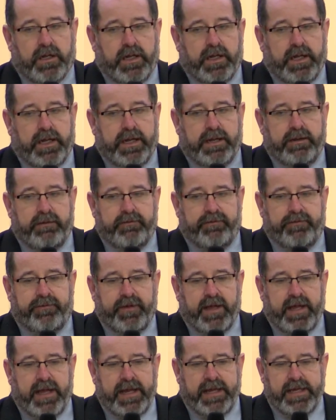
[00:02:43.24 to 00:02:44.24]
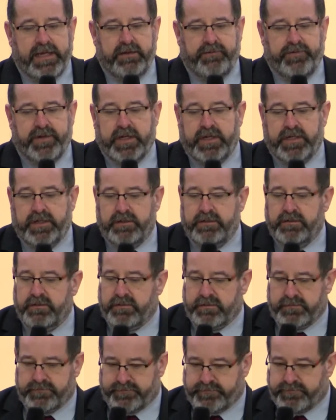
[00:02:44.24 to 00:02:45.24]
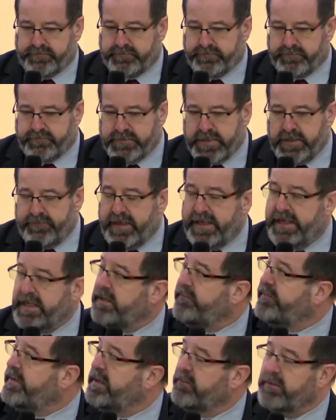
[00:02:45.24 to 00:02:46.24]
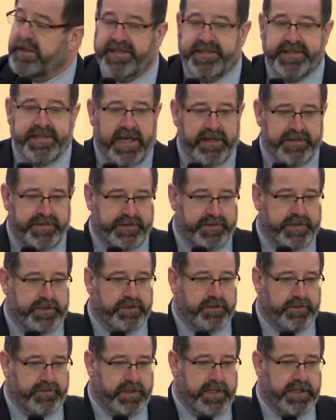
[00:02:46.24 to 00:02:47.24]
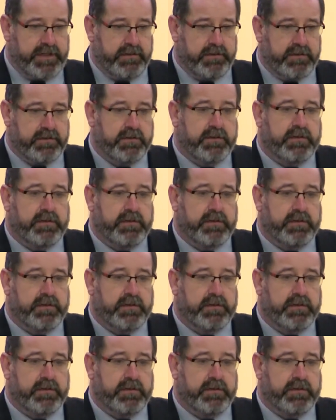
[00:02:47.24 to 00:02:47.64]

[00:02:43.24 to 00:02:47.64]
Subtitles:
If any of you assess children